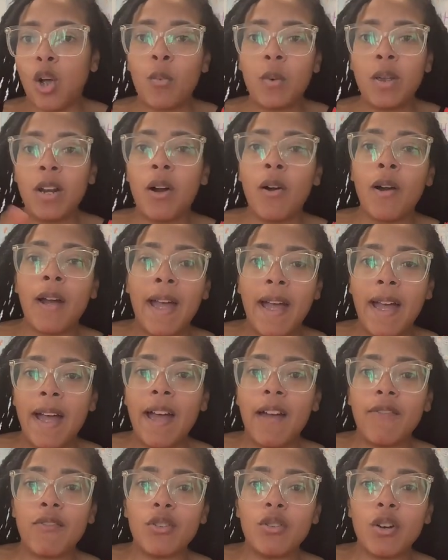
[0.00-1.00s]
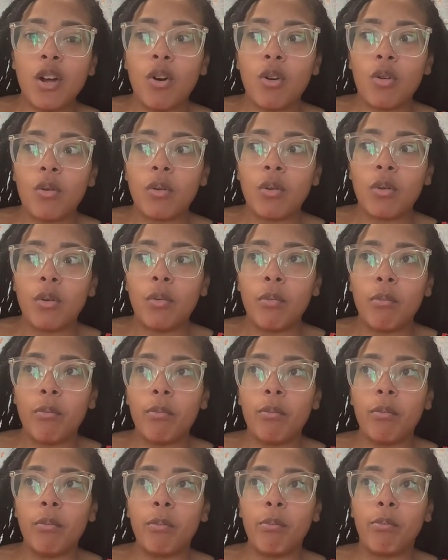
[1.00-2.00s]
So we don't have, you know, you
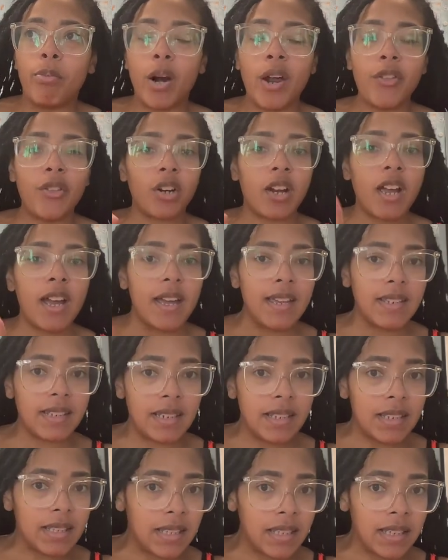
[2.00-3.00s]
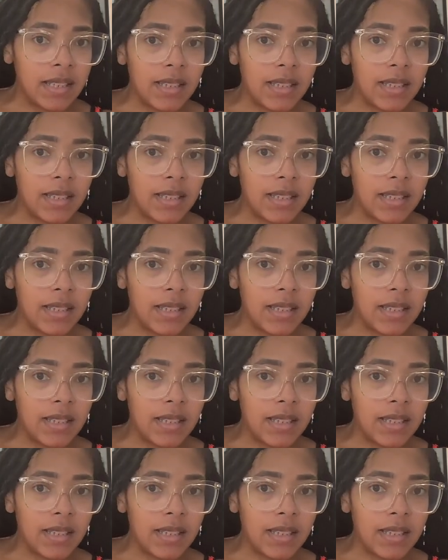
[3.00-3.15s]
gotta think about brother cousins.